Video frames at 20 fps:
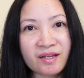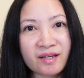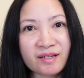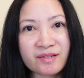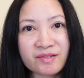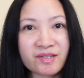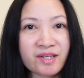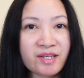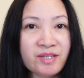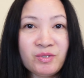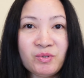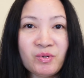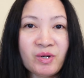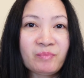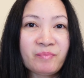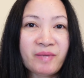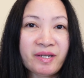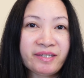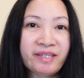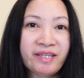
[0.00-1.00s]
since you are
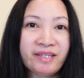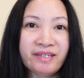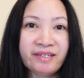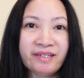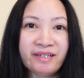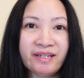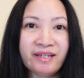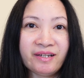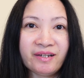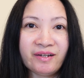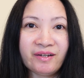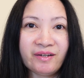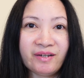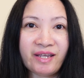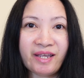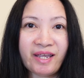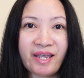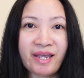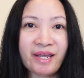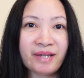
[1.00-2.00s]
making
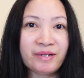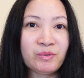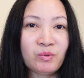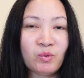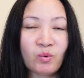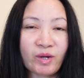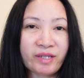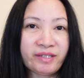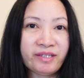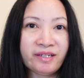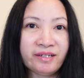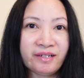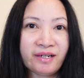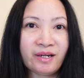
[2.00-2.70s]
and writing